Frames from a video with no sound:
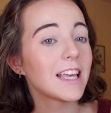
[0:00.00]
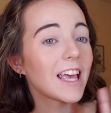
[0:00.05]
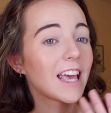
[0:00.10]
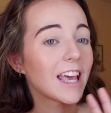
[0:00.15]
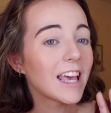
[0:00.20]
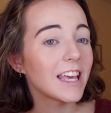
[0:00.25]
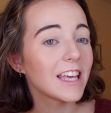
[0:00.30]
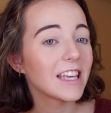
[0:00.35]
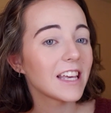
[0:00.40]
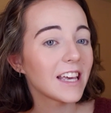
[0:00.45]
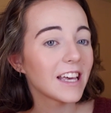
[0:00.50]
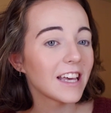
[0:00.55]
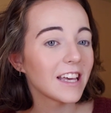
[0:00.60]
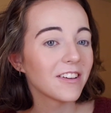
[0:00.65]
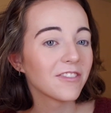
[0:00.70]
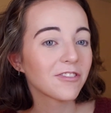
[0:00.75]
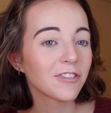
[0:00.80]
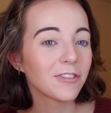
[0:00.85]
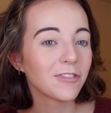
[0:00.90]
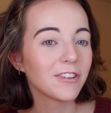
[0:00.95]
Hey
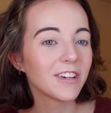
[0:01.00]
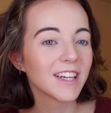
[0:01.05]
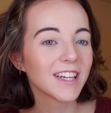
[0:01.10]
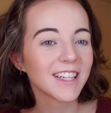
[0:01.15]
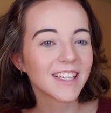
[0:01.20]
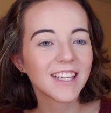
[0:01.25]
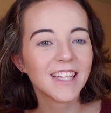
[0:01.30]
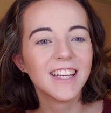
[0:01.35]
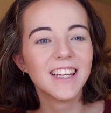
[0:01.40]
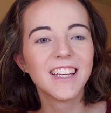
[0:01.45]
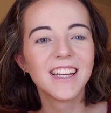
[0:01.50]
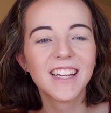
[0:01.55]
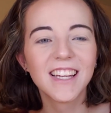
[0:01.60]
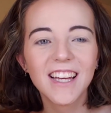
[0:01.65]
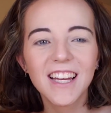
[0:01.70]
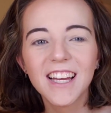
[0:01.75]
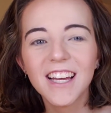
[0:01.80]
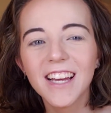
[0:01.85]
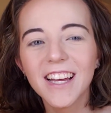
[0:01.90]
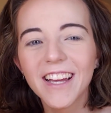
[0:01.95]
everyone.
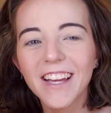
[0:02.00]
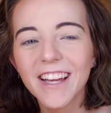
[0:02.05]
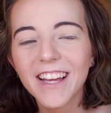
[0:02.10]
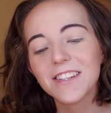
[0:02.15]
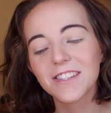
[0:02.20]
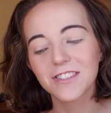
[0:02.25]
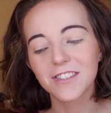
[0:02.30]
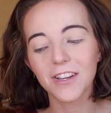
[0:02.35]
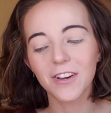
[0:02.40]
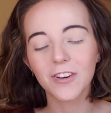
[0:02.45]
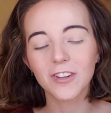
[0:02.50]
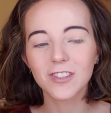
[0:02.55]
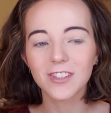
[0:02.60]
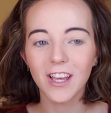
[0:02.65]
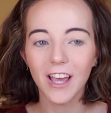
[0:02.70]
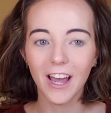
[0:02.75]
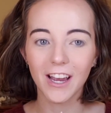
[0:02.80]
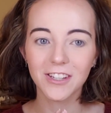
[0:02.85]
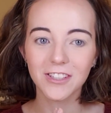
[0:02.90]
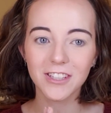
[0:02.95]
So it's
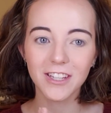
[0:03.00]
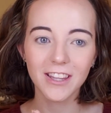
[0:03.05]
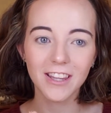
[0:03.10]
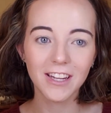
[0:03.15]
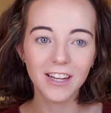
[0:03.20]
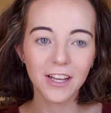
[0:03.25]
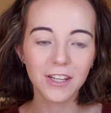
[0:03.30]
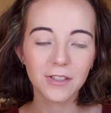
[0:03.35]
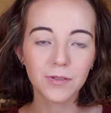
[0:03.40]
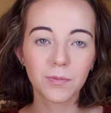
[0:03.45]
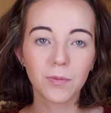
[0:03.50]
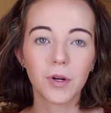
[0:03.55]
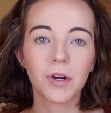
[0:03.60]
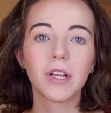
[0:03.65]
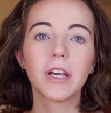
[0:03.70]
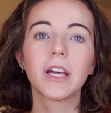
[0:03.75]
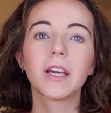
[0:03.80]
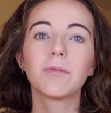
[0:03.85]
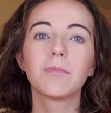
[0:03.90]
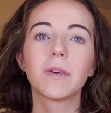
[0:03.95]
actually the next
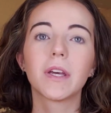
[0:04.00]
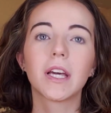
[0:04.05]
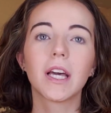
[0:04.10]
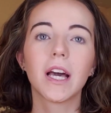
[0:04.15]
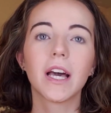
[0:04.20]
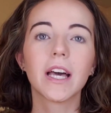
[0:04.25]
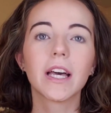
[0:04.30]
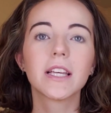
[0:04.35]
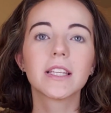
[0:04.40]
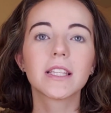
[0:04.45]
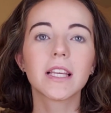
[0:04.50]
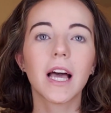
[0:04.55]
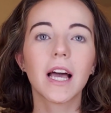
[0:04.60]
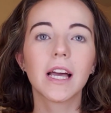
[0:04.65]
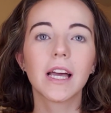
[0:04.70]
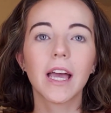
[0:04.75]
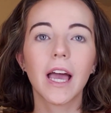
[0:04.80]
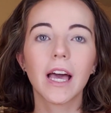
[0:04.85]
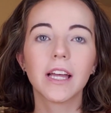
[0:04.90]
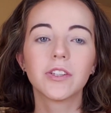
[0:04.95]
morning because I
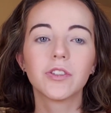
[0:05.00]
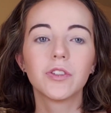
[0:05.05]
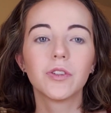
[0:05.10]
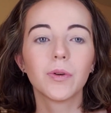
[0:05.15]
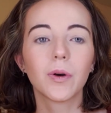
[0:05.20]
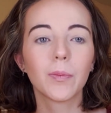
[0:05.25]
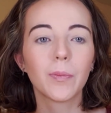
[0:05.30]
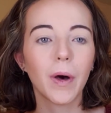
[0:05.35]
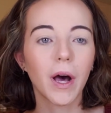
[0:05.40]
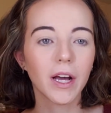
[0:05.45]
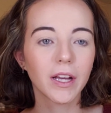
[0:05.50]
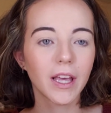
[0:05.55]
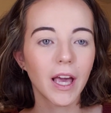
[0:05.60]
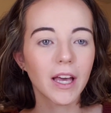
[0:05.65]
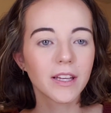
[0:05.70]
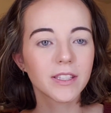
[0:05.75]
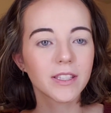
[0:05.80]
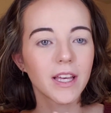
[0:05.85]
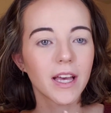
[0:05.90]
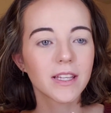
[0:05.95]
had to do a
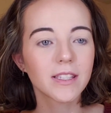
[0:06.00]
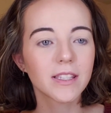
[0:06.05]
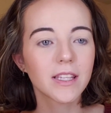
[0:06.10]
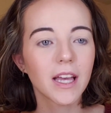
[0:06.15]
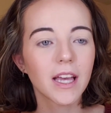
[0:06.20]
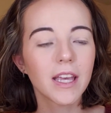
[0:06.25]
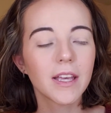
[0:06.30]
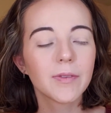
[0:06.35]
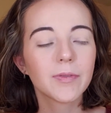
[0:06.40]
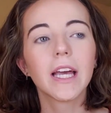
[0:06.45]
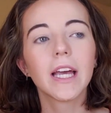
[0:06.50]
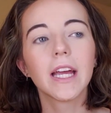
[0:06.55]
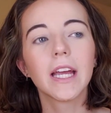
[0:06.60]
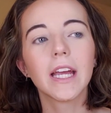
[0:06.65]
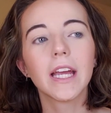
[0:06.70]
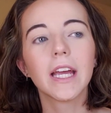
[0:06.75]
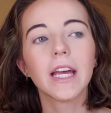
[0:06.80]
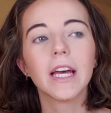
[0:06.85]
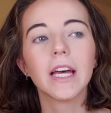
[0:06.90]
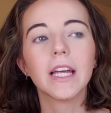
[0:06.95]
podcast last night
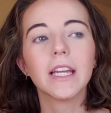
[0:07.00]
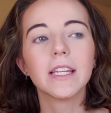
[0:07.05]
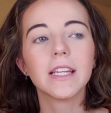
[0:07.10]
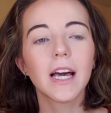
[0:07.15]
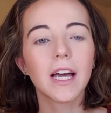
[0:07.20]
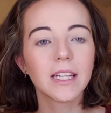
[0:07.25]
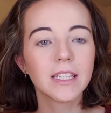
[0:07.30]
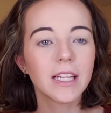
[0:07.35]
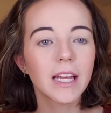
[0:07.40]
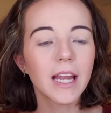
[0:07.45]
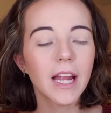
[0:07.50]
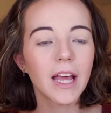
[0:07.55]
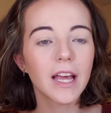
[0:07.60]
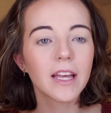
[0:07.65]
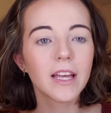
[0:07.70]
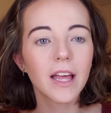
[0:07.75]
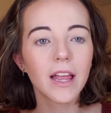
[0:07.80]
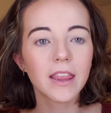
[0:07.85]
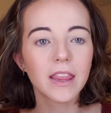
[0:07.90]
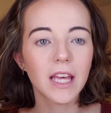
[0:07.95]
and I did
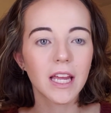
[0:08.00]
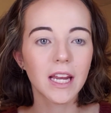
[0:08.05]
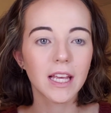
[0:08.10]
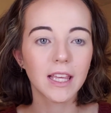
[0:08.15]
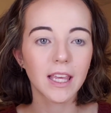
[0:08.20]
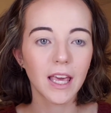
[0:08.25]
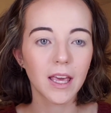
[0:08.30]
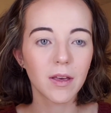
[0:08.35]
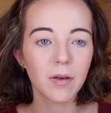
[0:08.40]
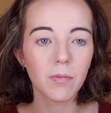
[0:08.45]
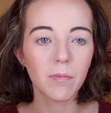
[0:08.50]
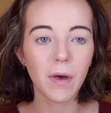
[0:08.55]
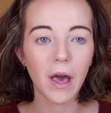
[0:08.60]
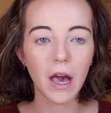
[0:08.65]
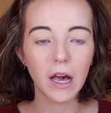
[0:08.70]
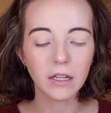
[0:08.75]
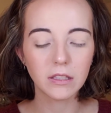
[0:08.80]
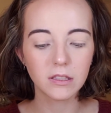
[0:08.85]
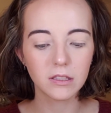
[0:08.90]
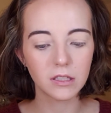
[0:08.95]
it, and then I came
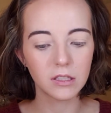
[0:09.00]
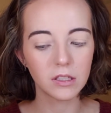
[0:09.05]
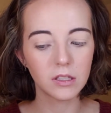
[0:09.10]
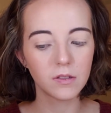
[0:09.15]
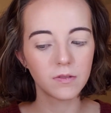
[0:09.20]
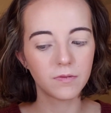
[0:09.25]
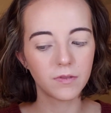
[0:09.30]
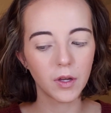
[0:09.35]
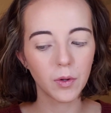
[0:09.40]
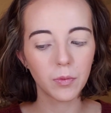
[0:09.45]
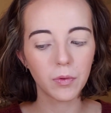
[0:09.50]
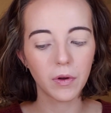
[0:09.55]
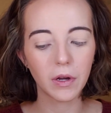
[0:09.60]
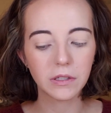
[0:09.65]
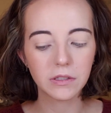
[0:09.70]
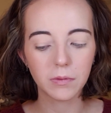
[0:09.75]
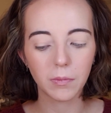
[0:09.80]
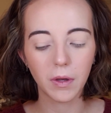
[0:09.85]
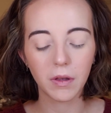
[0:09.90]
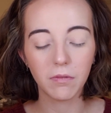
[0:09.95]
back to film the
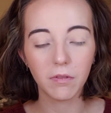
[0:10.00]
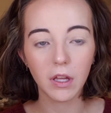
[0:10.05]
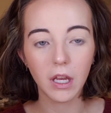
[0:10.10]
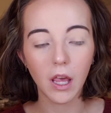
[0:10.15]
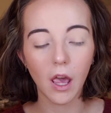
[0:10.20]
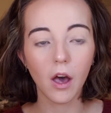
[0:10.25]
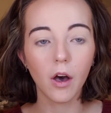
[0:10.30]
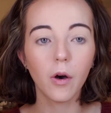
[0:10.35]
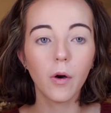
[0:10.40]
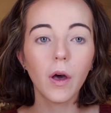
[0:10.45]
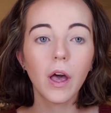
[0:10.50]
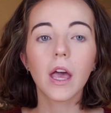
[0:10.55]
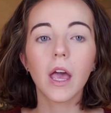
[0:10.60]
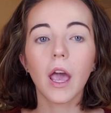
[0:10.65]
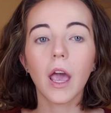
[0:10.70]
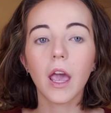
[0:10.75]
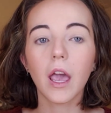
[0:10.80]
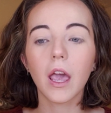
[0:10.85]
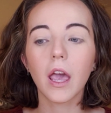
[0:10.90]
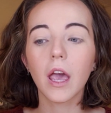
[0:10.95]
rest of my video
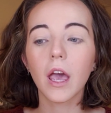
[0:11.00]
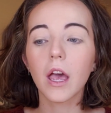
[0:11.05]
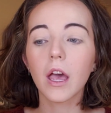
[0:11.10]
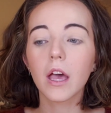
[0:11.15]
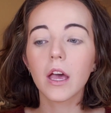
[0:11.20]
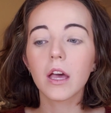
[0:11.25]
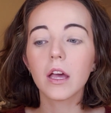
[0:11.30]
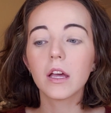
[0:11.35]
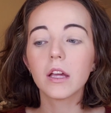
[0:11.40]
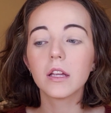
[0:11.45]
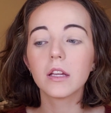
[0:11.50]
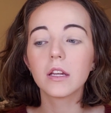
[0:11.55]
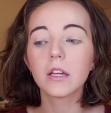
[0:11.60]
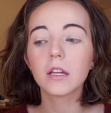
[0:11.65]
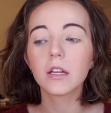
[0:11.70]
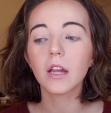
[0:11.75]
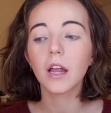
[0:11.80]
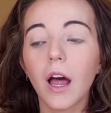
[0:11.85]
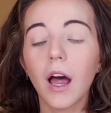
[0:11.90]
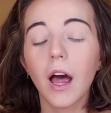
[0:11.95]

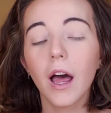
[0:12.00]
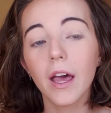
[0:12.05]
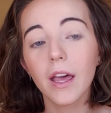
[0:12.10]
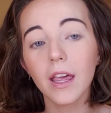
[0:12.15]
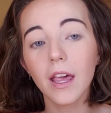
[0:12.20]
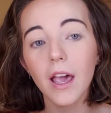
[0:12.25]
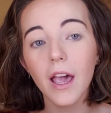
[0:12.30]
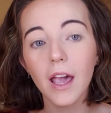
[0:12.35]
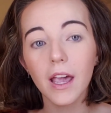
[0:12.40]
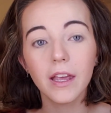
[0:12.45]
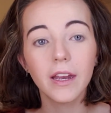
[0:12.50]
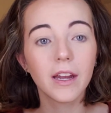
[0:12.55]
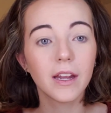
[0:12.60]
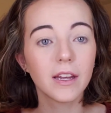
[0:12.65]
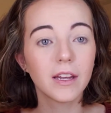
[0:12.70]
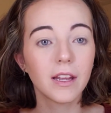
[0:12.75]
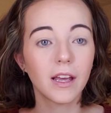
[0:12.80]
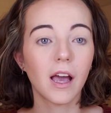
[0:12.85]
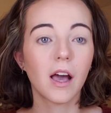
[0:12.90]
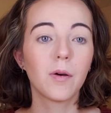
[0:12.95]
and I
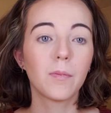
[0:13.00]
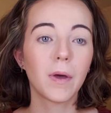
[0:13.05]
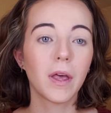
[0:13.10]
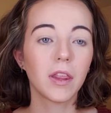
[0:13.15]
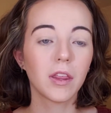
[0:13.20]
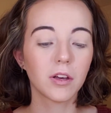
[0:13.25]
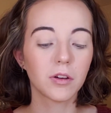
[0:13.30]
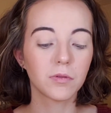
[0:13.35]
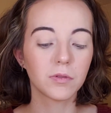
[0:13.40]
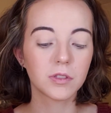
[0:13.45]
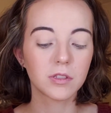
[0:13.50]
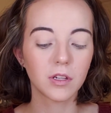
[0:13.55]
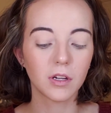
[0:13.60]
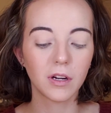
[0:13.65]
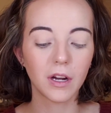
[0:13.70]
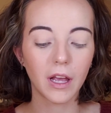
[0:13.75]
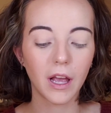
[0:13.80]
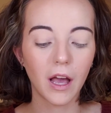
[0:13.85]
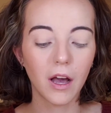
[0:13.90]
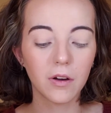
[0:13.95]
hated how my look was
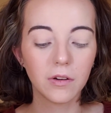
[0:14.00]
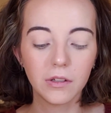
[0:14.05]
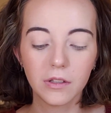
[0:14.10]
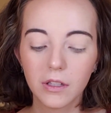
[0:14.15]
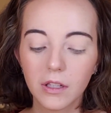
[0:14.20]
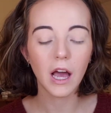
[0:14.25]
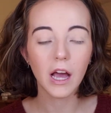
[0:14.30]
turning out.